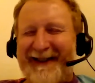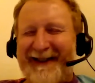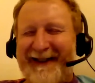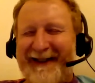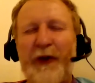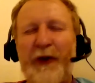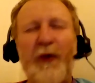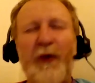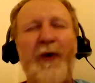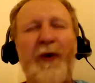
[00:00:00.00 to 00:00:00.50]

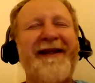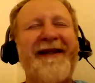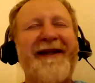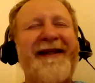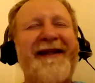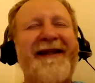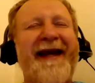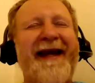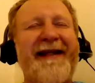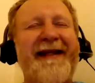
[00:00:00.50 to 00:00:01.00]
you
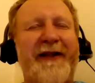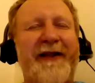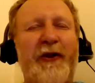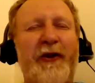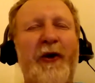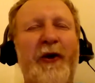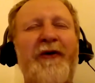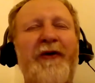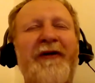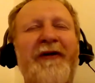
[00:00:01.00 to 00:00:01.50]
contain it you
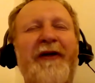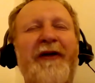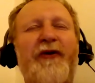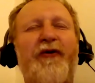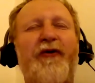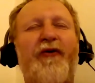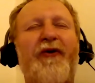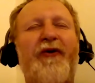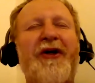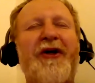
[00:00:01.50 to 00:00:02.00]
don't need
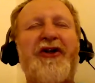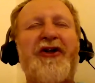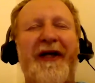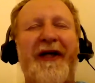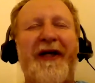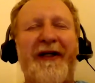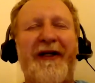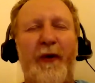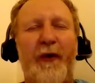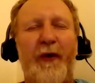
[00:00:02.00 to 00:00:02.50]
to reach
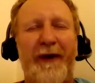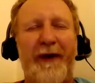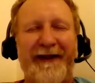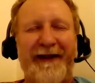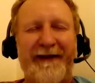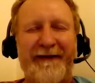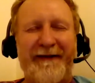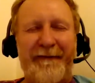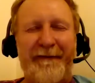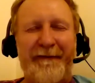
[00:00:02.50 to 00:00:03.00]

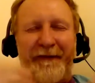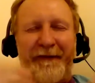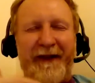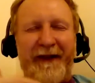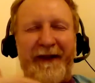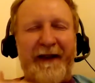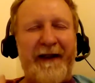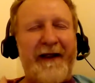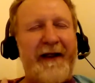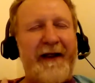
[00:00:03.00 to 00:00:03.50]
anywhere
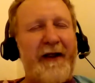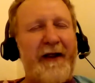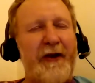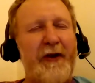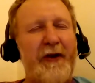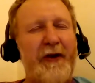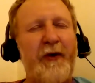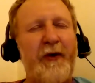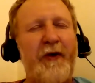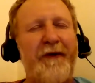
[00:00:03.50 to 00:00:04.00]

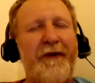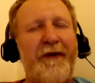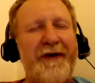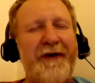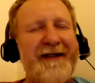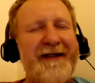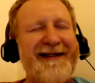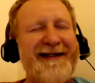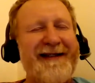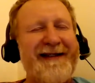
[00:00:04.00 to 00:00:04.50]
you look for
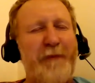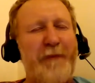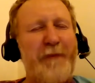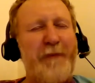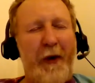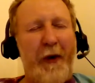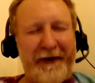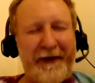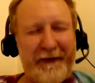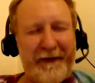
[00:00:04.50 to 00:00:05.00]
this
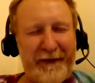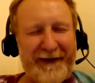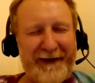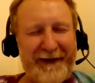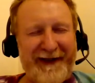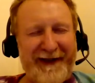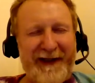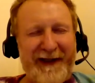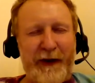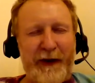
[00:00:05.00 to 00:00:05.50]
spot for
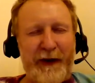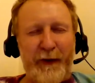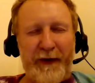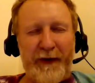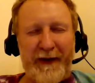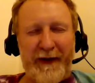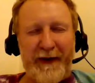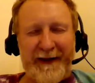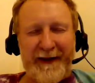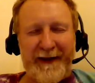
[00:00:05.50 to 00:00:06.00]
this
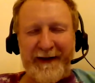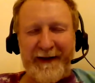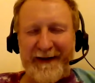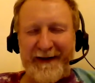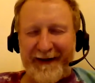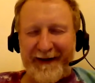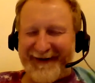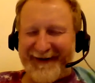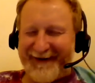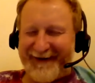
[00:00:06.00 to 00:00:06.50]
unity
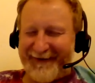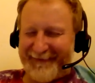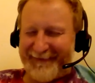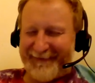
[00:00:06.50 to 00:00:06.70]
inside